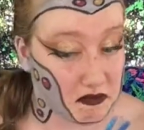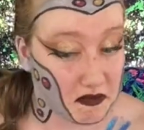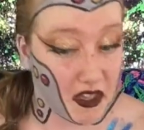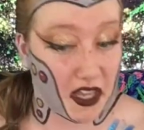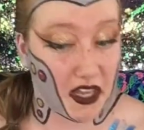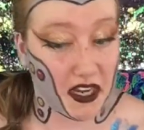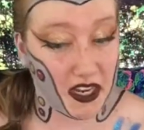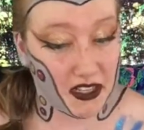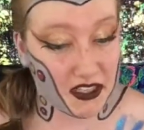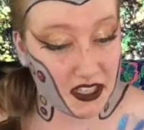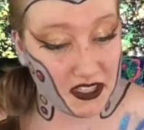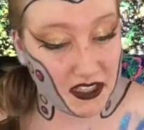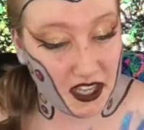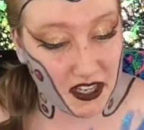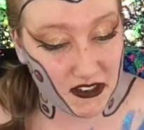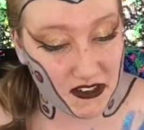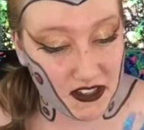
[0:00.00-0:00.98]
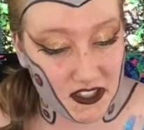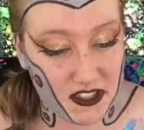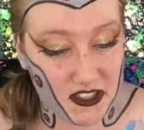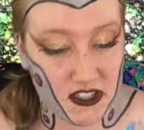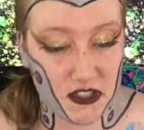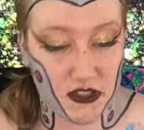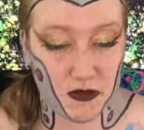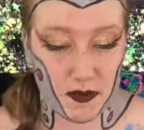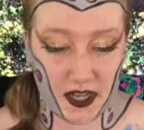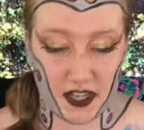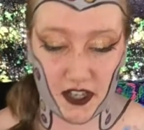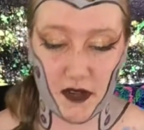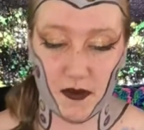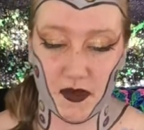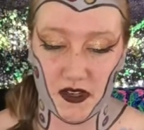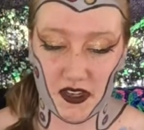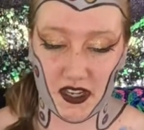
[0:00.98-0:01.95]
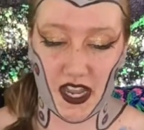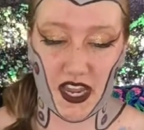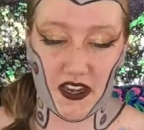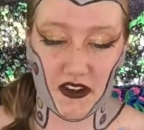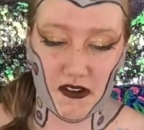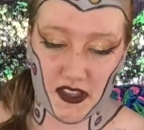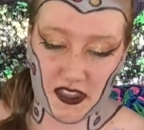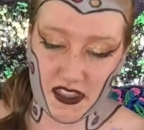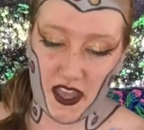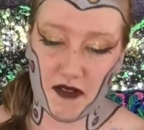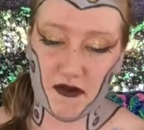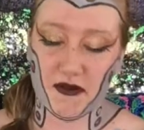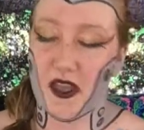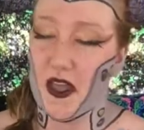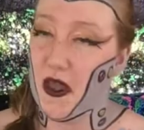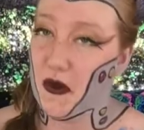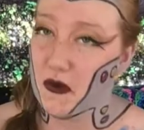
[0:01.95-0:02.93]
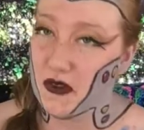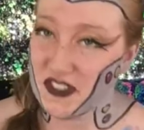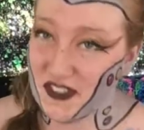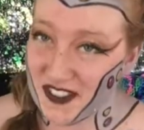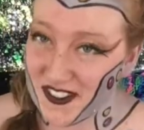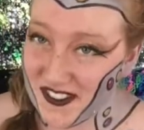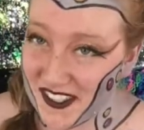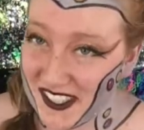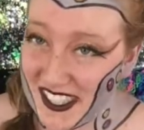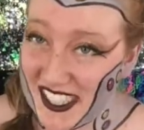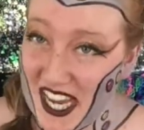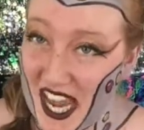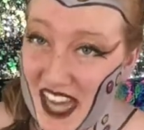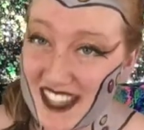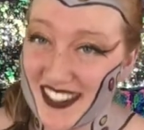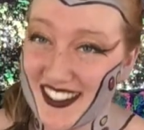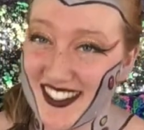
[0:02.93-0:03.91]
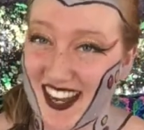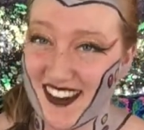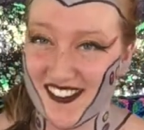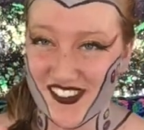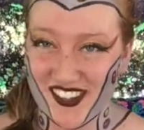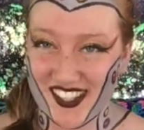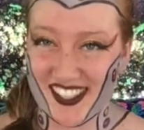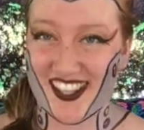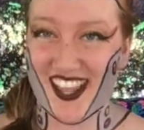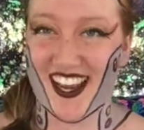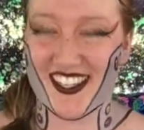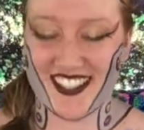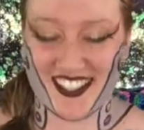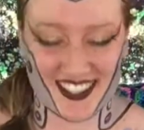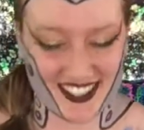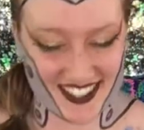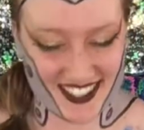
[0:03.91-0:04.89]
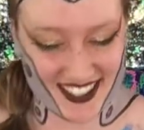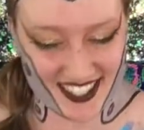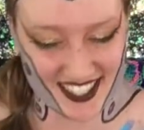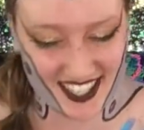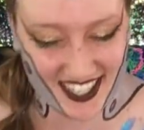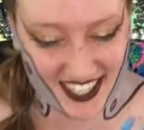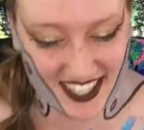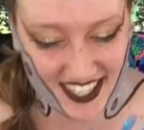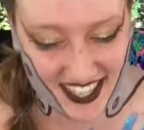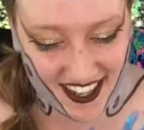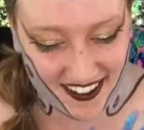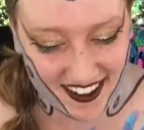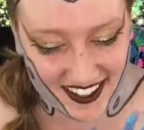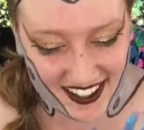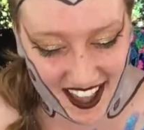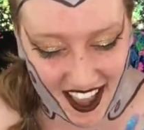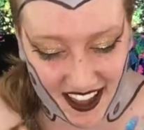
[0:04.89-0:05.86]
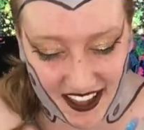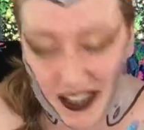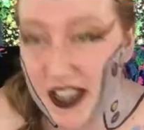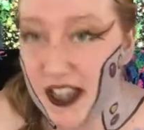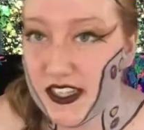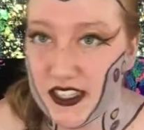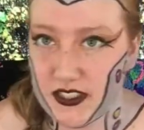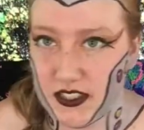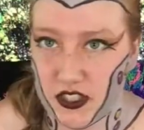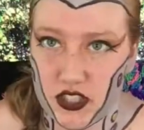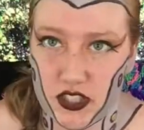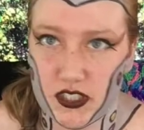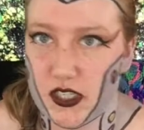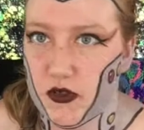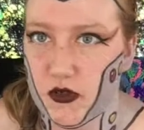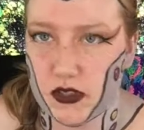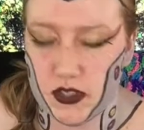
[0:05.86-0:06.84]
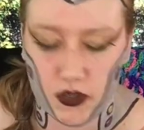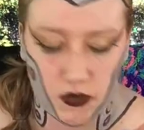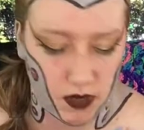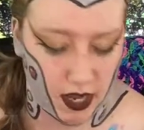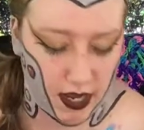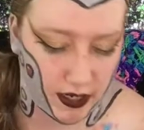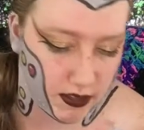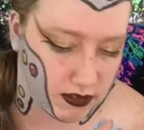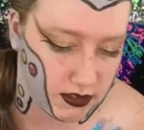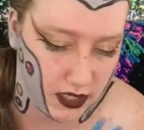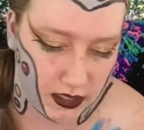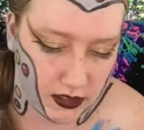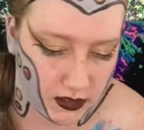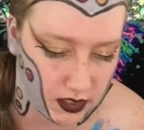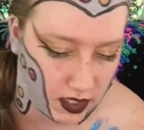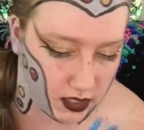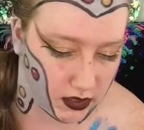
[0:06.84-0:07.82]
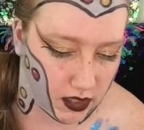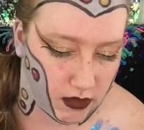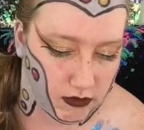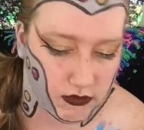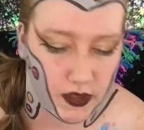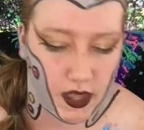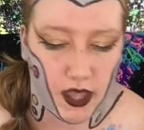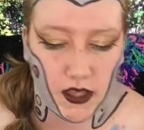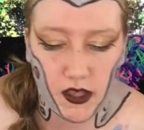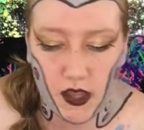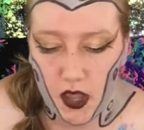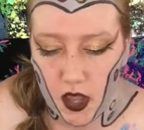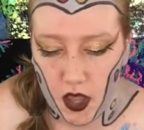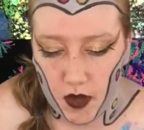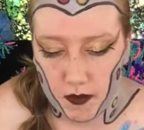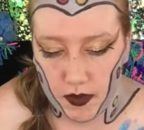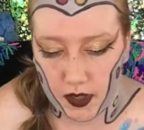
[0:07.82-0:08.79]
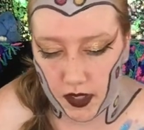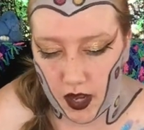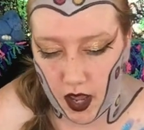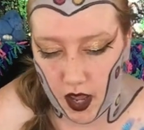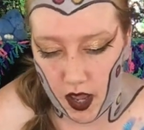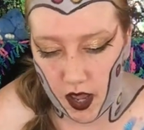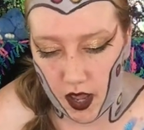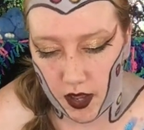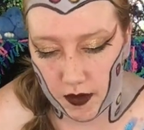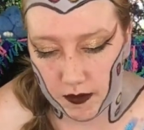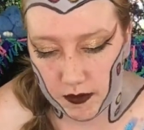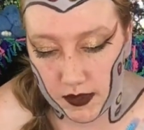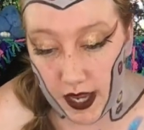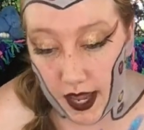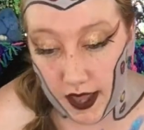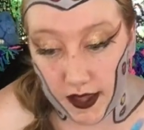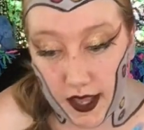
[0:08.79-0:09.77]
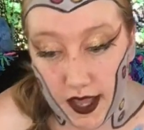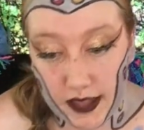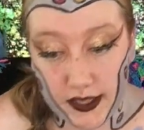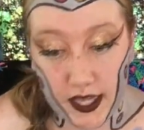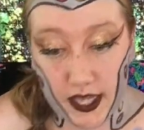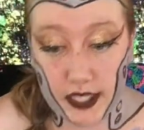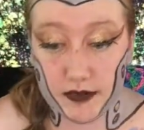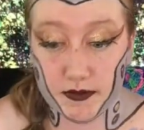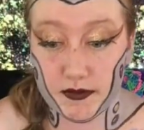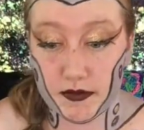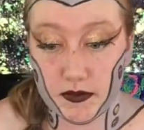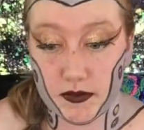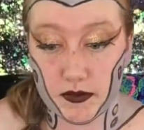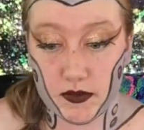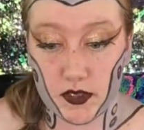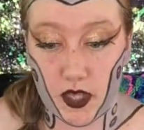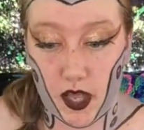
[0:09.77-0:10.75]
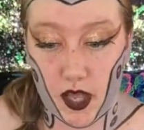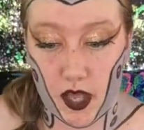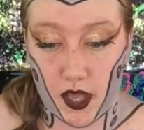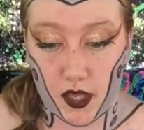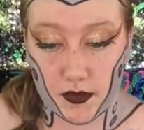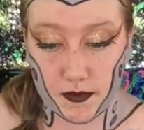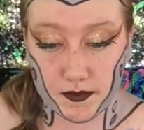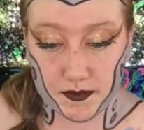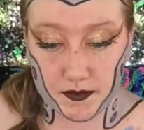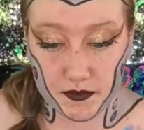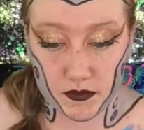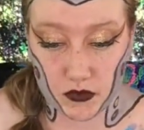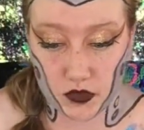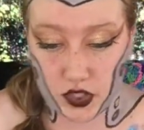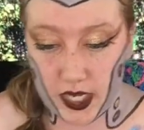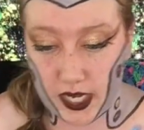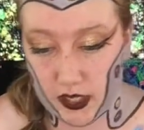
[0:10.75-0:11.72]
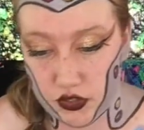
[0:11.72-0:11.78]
an alien language to better communicate with them, which was really nice. I really liked seeing and hearing that, because it was so nice. I love that. But yeah, and then Tech